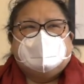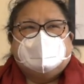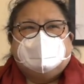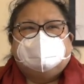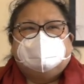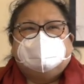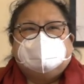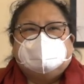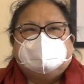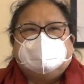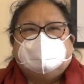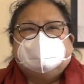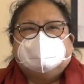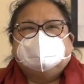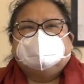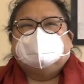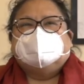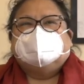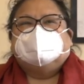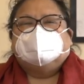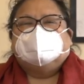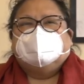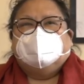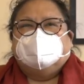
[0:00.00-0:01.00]
Every day
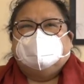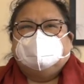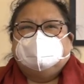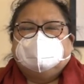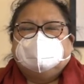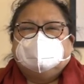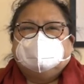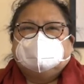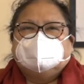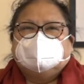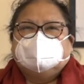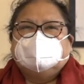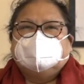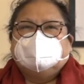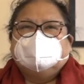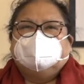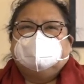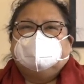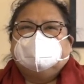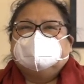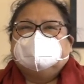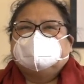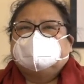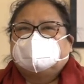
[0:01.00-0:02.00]
she brought me tea
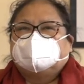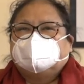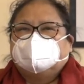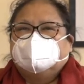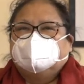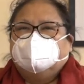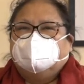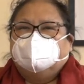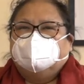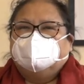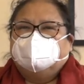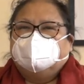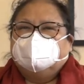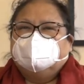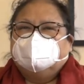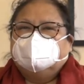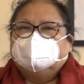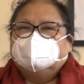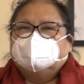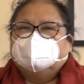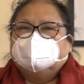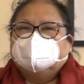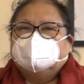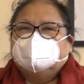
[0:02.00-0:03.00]
if I started coughing,
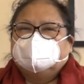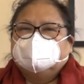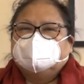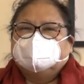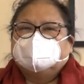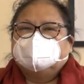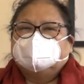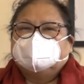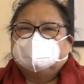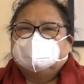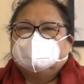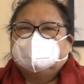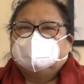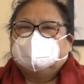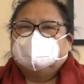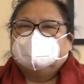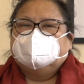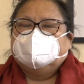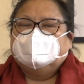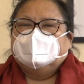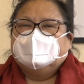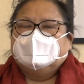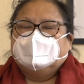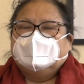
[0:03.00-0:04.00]
hot tea, ginger
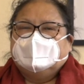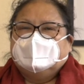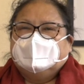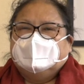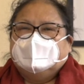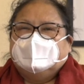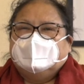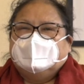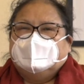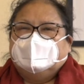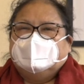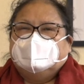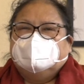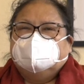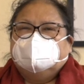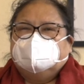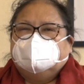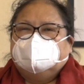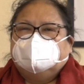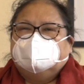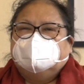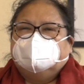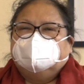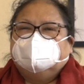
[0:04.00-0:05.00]
tea, and
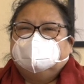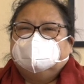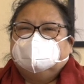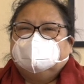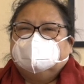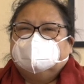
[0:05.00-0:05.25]
honey.